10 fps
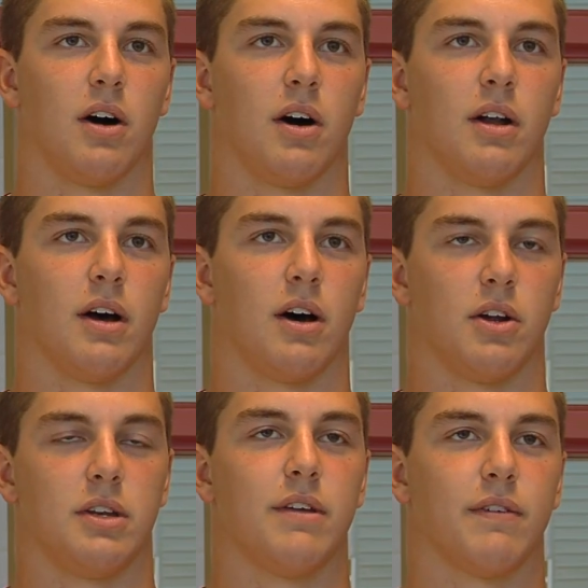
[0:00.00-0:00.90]
on uh,
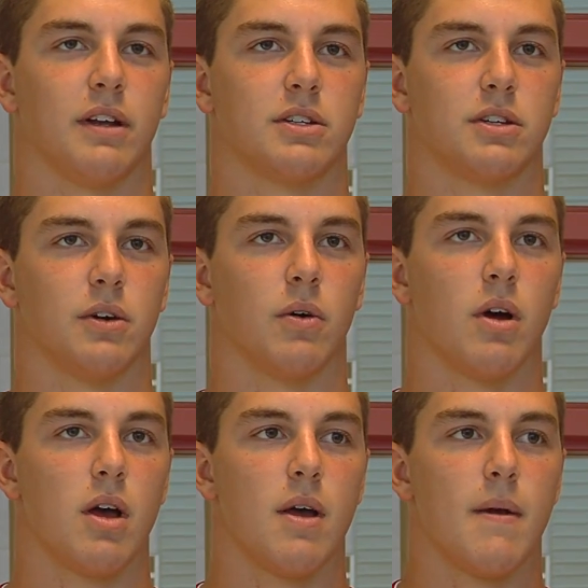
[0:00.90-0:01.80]
on defense too.
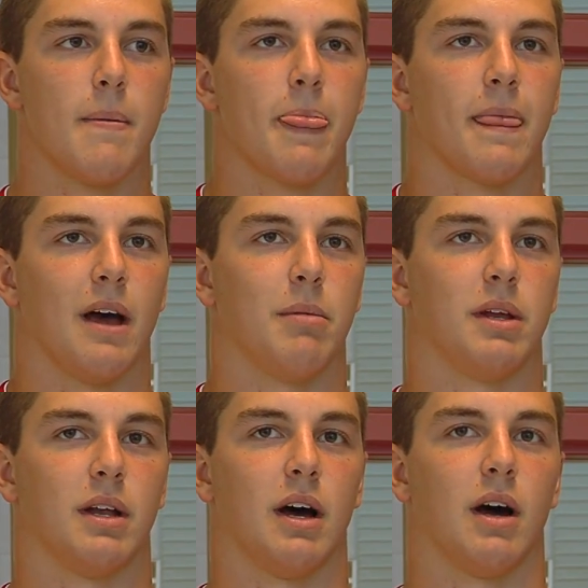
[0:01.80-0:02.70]
I
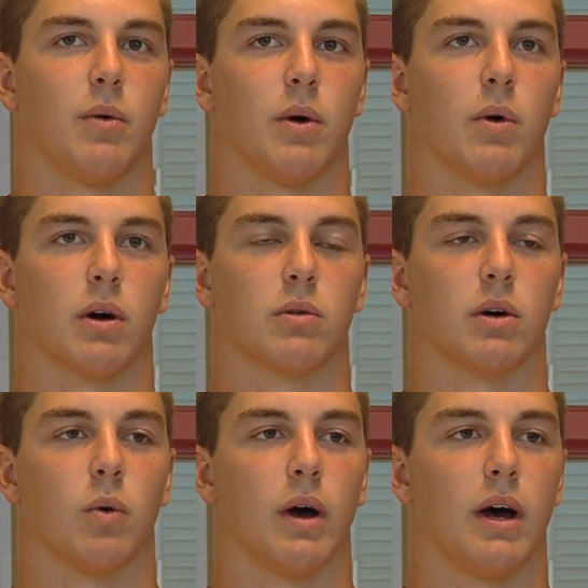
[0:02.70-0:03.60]
mean, uh, we work
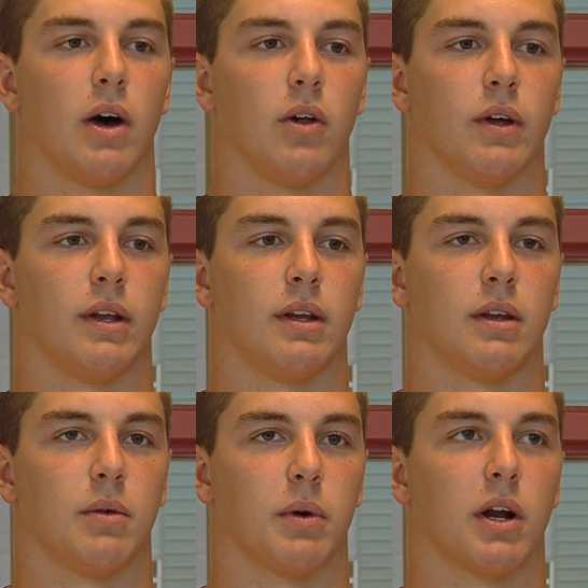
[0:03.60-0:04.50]
real well, and
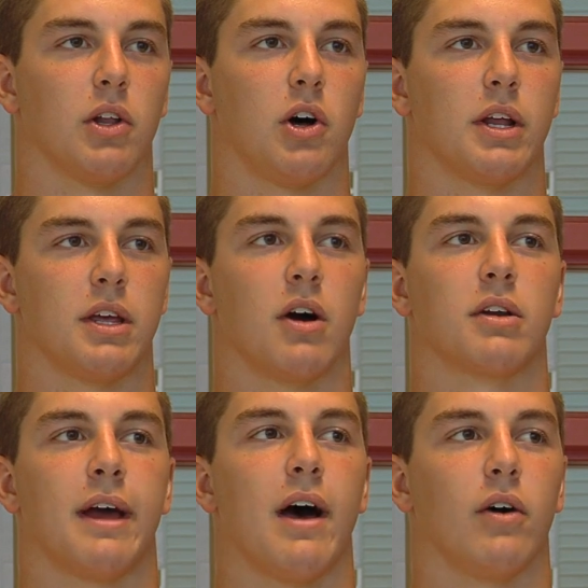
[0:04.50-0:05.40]
we got a lot of
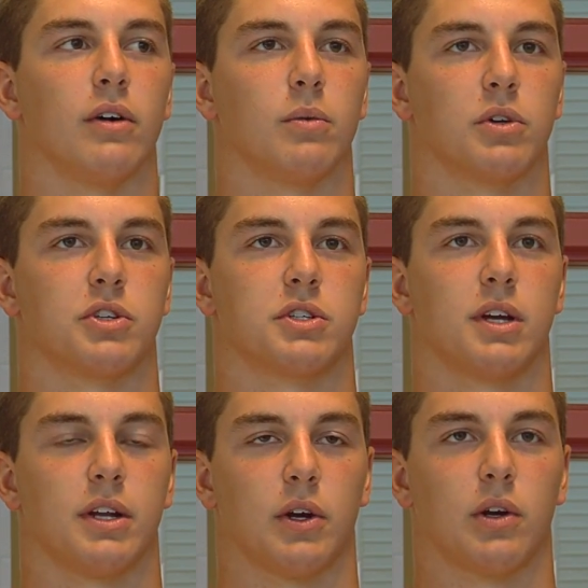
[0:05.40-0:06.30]
young talent, which is
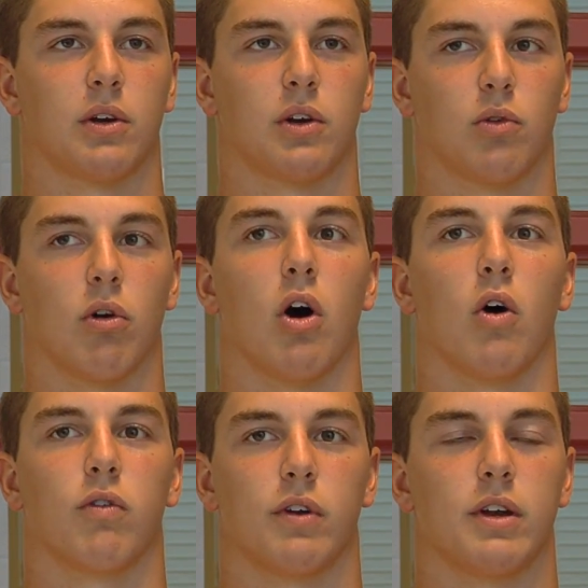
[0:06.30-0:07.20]
going to
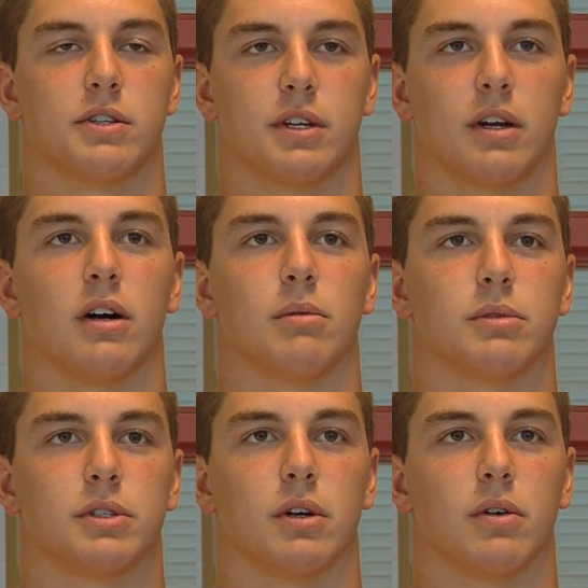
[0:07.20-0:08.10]
grow for years to
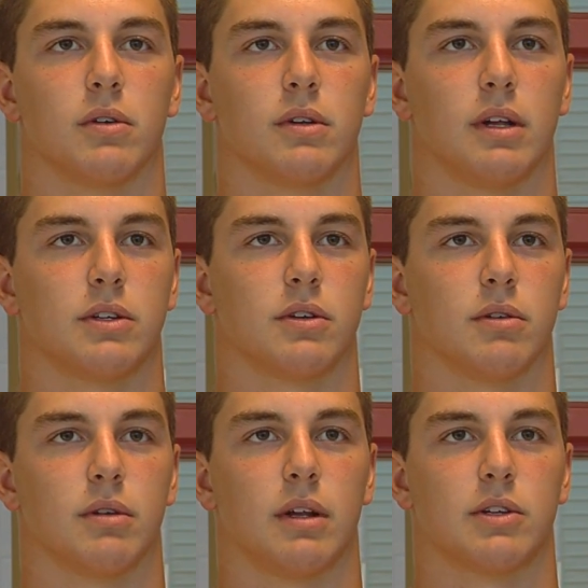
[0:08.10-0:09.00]
come. So that's what,
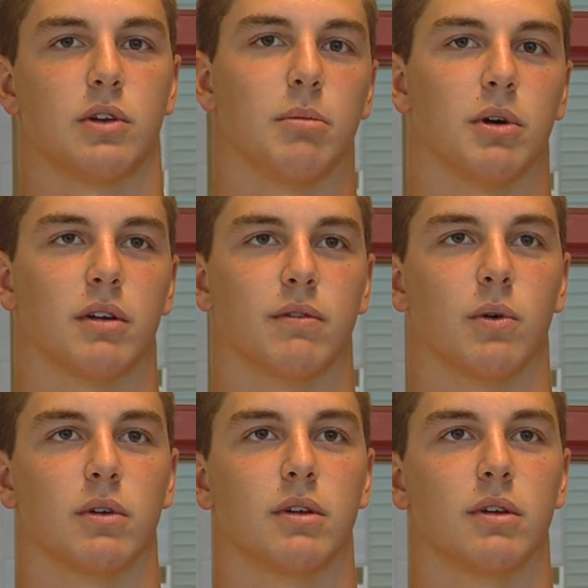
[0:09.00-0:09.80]
I'm, that's what I'm looking forward